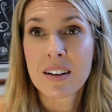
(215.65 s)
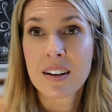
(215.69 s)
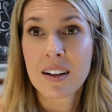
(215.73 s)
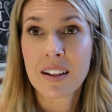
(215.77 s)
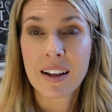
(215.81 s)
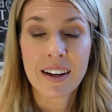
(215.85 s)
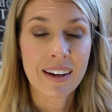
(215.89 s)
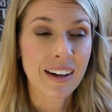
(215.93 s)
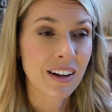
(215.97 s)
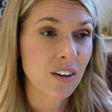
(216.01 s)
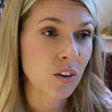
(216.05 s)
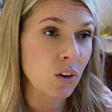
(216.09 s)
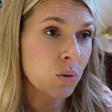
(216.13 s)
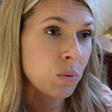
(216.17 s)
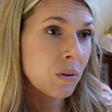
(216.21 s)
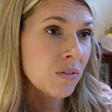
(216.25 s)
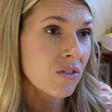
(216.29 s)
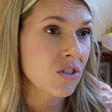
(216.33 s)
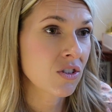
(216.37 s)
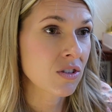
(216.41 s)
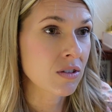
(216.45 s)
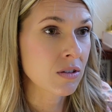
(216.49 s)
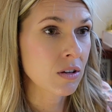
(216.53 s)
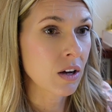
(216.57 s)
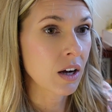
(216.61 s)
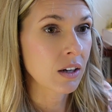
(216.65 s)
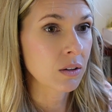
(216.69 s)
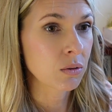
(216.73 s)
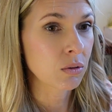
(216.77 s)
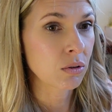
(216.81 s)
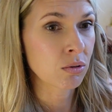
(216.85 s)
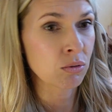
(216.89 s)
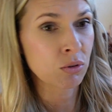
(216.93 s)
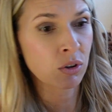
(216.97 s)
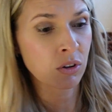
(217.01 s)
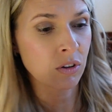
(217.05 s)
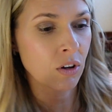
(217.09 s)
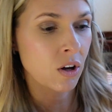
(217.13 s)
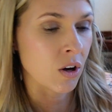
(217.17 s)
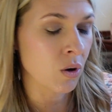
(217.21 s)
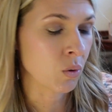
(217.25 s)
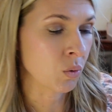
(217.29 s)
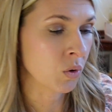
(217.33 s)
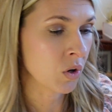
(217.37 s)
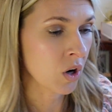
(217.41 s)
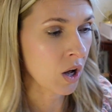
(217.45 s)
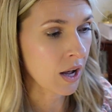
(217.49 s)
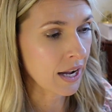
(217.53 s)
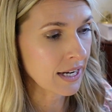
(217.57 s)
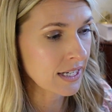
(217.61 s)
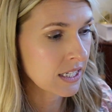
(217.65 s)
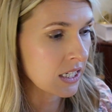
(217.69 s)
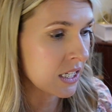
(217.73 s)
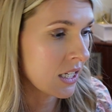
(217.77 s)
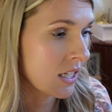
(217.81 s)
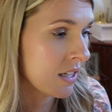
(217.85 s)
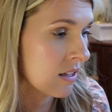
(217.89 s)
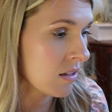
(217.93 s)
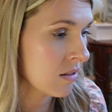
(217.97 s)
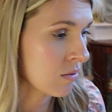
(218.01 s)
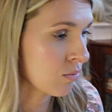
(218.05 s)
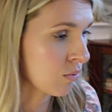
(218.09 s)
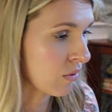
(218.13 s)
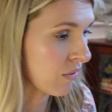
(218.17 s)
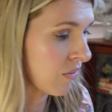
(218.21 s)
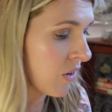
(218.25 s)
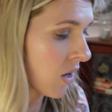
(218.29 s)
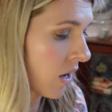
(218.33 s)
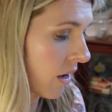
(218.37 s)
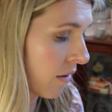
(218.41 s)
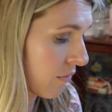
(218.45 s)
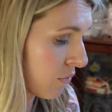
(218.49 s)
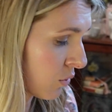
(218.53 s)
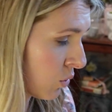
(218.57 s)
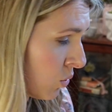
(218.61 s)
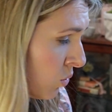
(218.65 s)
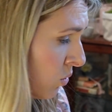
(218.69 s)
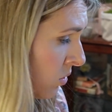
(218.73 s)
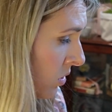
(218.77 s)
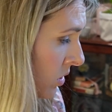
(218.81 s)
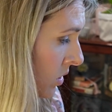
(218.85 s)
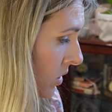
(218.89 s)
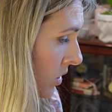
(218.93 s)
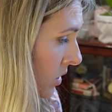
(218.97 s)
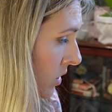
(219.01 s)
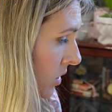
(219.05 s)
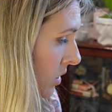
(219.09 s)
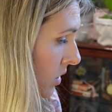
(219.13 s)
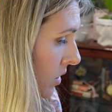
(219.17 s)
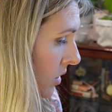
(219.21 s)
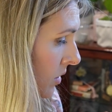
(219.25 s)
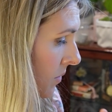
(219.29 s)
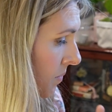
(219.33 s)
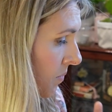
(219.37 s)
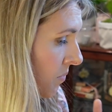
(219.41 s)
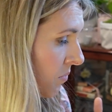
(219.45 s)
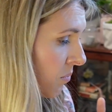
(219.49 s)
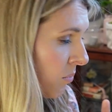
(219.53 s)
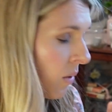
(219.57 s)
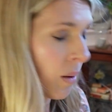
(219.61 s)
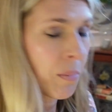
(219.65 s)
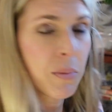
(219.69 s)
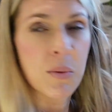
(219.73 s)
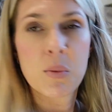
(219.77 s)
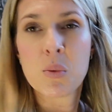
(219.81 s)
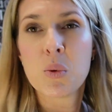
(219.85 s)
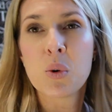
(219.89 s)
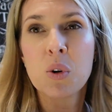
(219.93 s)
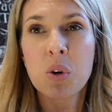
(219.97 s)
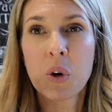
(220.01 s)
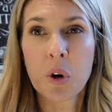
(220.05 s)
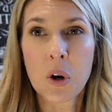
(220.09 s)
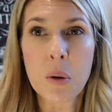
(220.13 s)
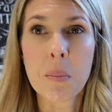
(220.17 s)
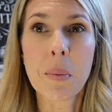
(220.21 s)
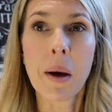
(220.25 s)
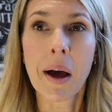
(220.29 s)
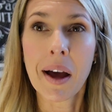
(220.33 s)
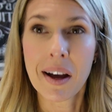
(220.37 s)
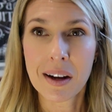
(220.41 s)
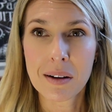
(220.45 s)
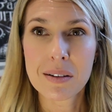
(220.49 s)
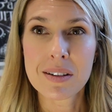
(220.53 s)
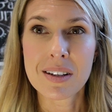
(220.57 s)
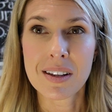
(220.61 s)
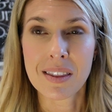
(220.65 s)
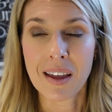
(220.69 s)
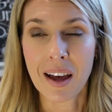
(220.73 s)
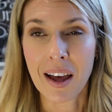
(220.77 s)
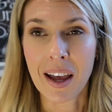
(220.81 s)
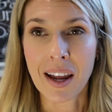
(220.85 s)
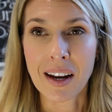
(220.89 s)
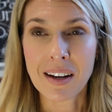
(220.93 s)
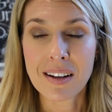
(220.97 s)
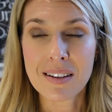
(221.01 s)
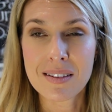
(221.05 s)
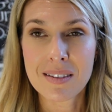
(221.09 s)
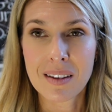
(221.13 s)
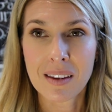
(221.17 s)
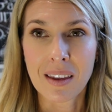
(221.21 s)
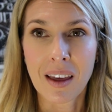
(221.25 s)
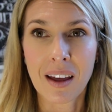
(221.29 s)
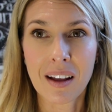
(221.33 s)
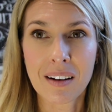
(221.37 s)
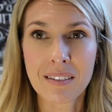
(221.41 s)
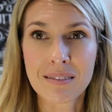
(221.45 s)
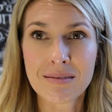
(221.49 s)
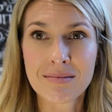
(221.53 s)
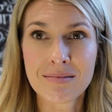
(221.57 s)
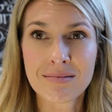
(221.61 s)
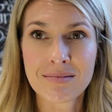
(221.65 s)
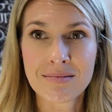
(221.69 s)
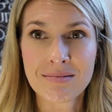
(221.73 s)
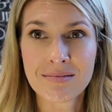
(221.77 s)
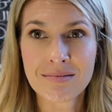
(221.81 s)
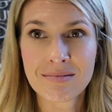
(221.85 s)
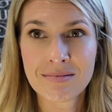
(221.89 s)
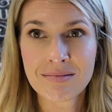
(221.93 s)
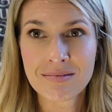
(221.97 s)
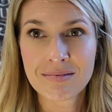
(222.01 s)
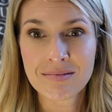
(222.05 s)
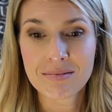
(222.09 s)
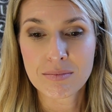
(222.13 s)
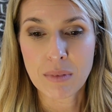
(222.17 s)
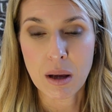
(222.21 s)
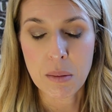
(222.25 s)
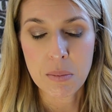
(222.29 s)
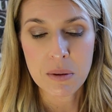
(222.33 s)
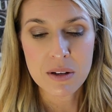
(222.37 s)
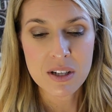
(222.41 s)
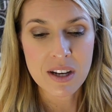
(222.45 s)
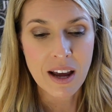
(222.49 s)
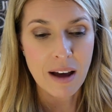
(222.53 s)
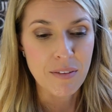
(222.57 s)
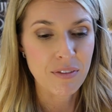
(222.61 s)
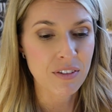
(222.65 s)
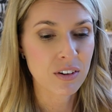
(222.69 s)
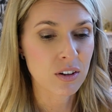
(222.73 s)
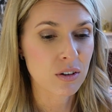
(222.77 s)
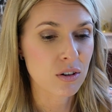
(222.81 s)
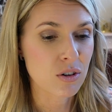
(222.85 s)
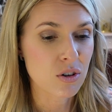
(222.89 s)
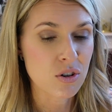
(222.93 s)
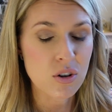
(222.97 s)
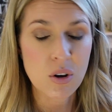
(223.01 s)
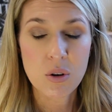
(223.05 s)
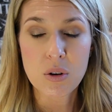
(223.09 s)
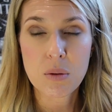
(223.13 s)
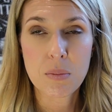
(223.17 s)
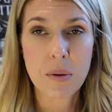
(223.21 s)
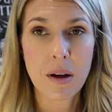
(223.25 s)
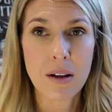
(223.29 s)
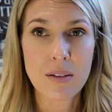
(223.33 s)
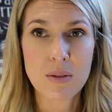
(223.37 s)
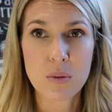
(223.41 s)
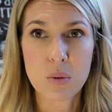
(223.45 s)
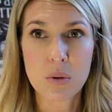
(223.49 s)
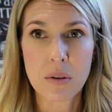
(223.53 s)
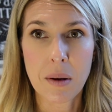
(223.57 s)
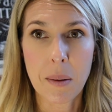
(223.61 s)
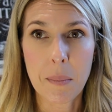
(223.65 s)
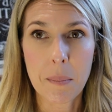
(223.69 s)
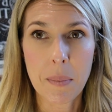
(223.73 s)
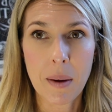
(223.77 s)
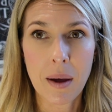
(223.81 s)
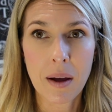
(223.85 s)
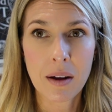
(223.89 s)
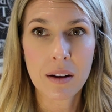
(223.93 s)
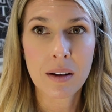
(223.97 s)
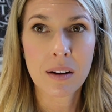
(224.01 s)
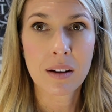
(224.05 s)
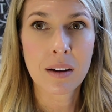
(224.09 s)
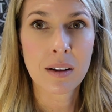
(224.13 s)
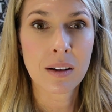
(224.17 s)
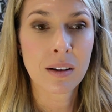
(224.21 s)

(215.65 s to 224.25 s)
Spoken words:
I know we've just cycled through the whole 90s revival. Maybe we'll go back to the 80s again. Maybe taffeta and shoulder pads will come back.